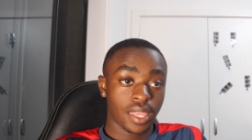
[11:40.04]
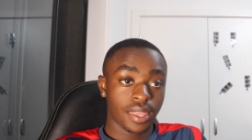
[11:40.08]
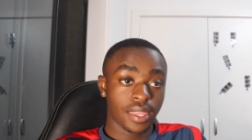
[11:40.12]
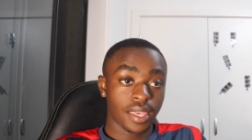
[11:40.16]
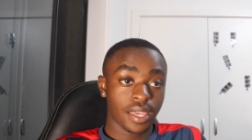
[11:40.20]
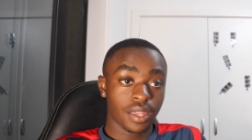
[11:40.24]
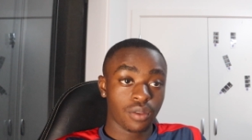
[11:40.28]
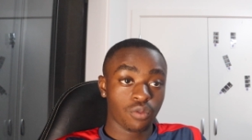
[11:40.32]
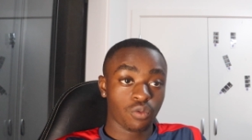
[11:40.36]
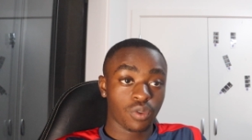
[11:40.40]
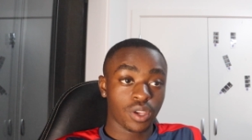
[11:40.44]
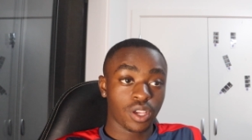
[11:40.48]
And
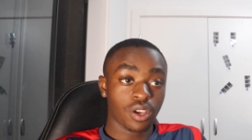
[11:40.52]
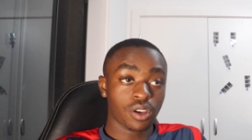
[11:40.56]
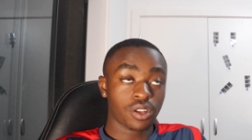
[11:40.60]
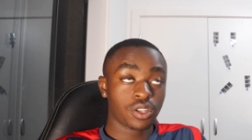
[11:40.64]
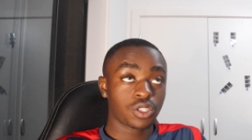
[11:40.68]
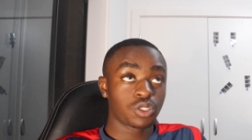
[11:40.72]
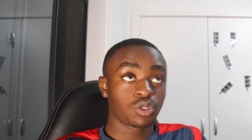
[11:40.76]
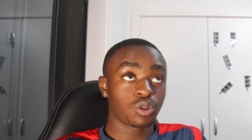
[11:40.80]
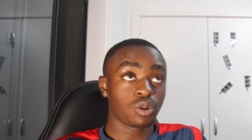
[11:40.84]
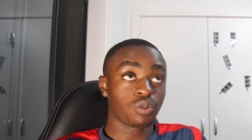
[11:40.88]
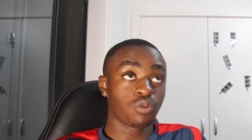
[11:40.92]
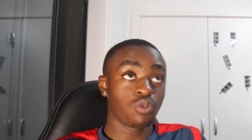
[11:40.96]
then we got
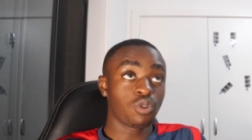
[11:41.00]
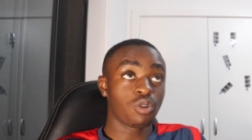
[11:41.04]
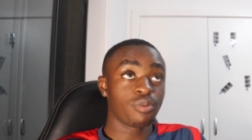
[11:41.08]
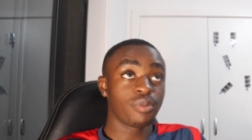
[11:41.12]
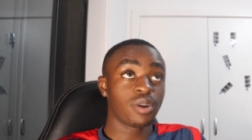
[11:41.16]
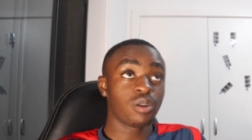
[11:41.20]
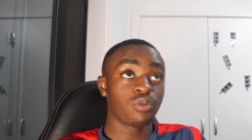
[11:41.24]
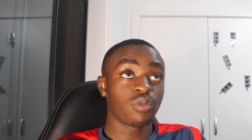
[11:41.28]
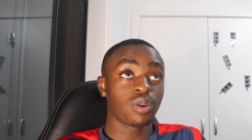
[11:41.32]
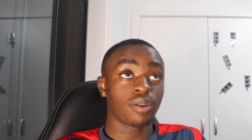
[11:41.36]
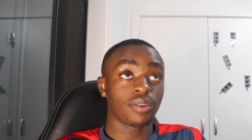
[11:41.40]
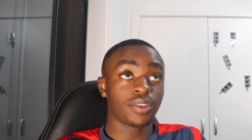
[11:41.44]
into a
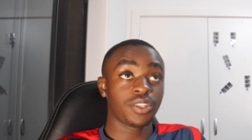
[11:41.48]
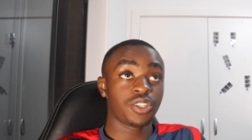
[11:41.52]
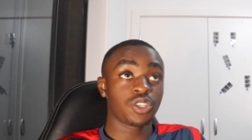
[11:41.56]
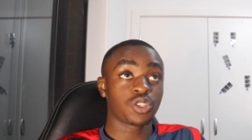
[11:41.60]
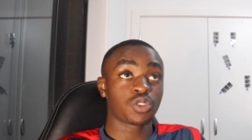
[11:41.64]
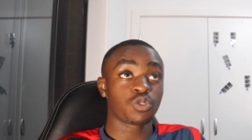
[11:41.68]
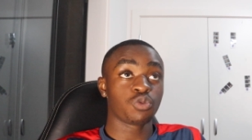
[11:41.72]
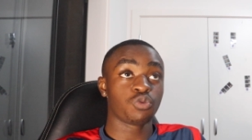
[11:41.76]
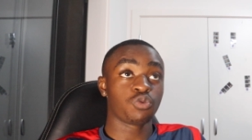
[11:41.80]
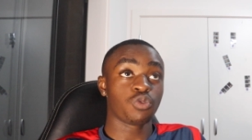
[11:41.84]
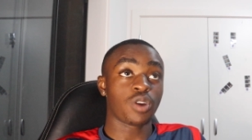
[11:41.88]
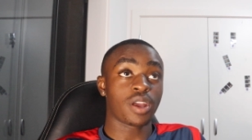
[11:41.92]
warm-up where we
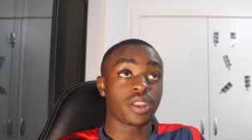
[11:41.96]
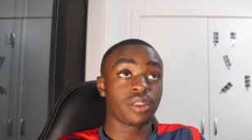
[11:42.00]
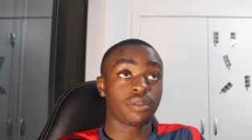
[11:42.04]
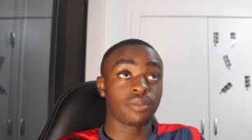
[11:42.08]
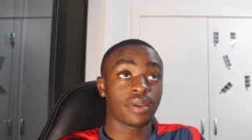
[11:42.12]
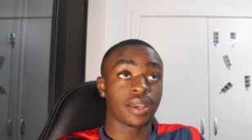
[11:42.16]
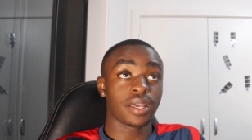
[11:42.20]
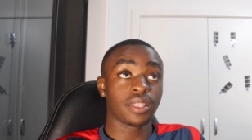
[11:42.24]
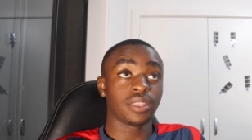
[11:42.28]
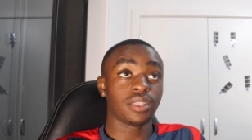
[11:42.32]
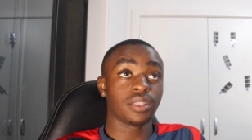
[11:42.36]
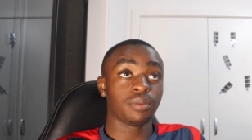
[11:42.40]
just run
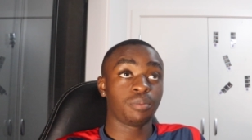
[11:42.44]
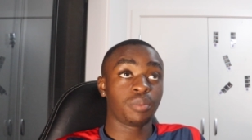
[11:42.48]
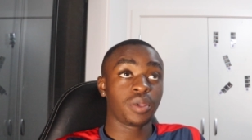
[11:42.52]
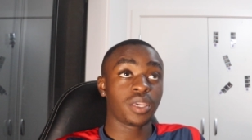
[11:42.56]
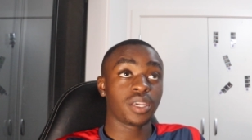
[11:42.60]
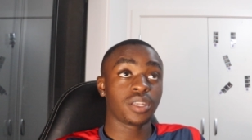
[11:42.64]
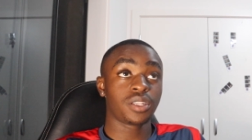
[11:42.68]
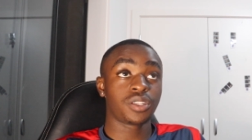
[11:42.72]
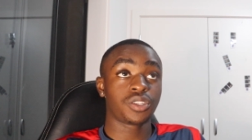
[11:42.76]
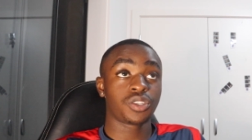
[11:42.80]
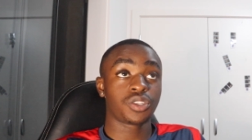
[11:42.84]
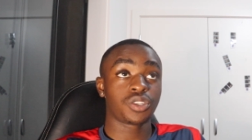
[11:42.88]
around the
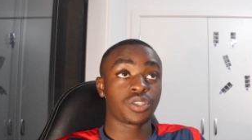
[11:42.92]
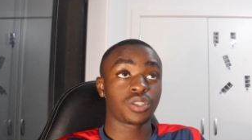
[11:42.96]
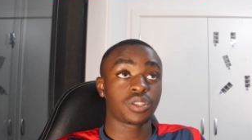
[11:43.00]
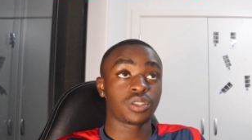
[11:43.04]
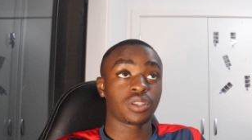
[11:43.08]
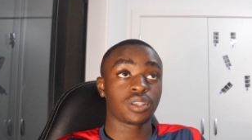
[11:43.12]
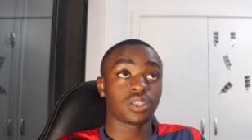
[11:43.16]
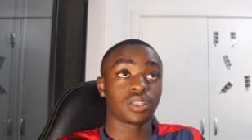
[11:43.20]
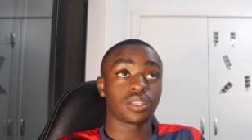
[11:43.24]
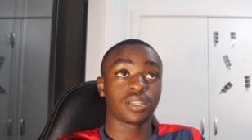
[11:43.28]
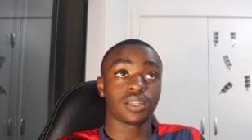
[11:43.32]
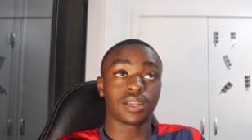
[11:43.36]
pitch
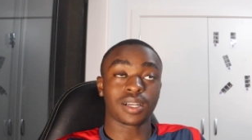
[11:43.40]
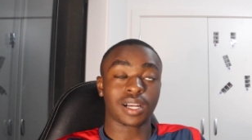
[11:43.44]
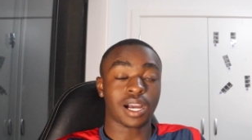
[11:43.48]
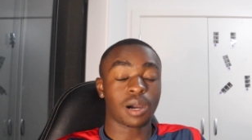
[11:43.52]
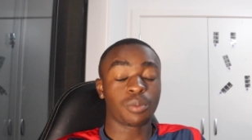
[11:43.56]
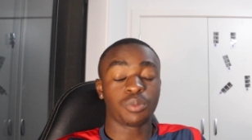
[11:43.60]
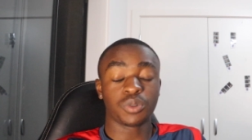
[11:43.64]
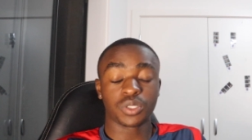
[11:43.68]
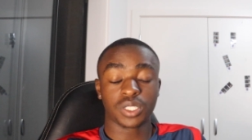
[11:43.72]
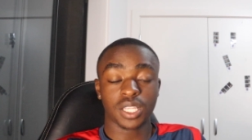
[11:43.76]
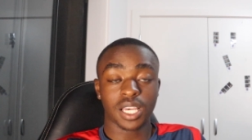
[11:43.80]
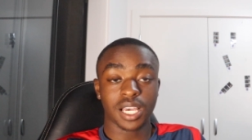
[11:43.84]
a
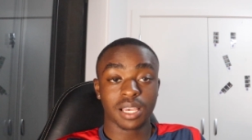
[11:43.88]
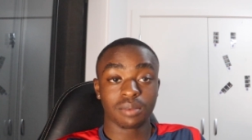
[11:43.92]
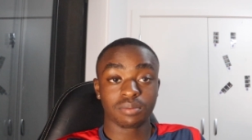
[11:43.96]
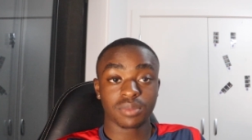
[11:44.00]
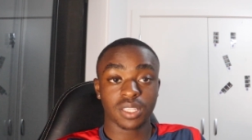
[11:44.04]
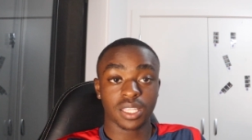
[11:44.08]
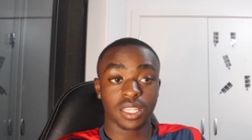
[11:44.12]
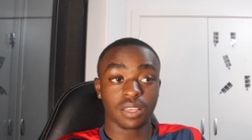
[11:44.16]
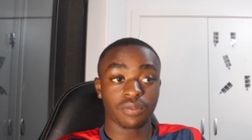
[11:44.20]
couple times,